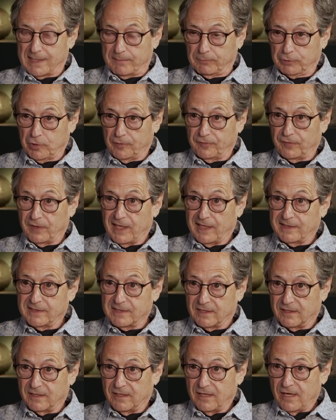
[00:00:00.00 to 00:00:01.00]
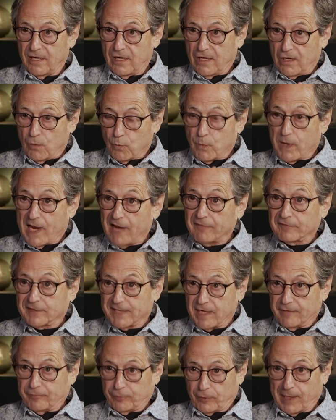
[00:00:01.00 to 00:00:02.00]
I'm sure for London, we have
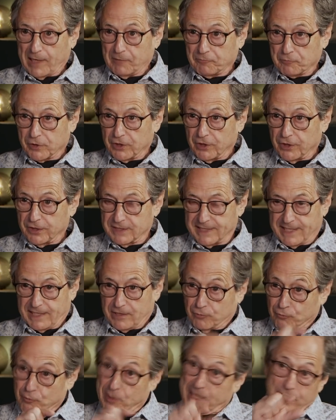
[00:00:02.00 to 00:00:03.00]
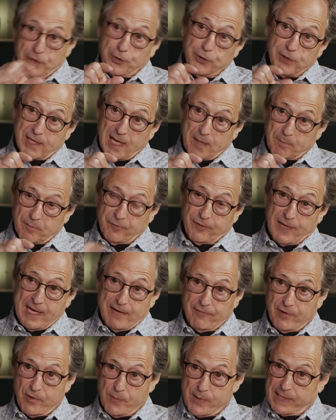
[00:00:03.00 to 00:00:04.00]
data for 100 years and get a really good number for
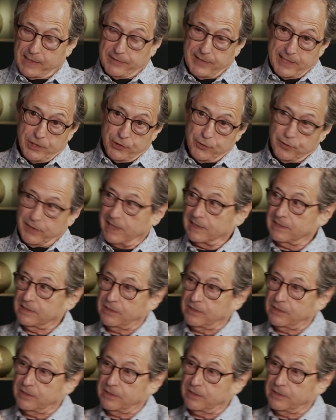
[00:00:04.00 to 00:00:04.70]
every week and then do that.